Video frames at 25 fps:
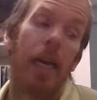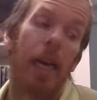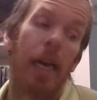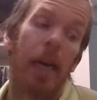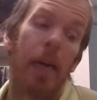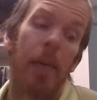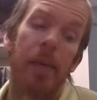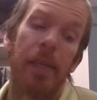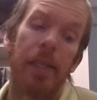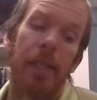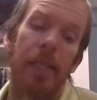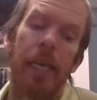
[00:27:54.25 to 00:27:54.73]

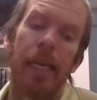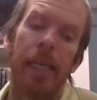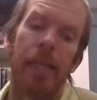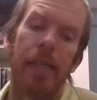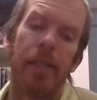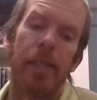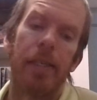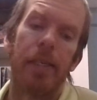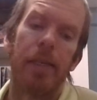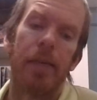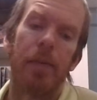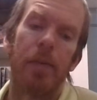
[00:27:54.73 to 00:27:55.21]
I mean, that
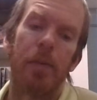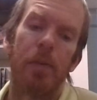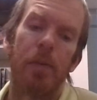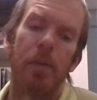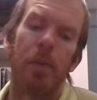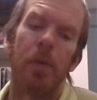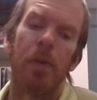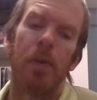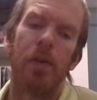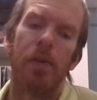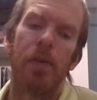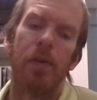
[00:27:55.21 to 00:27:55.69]
seems
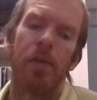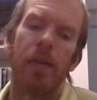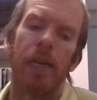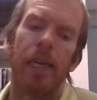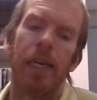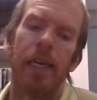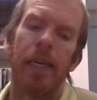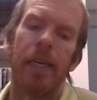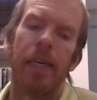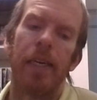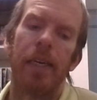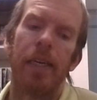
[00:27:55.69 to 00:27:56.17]
more
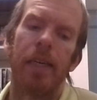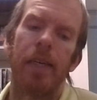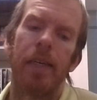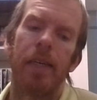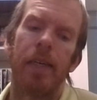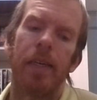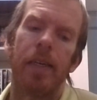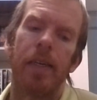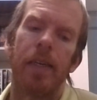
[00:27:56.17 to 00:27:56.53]
fair.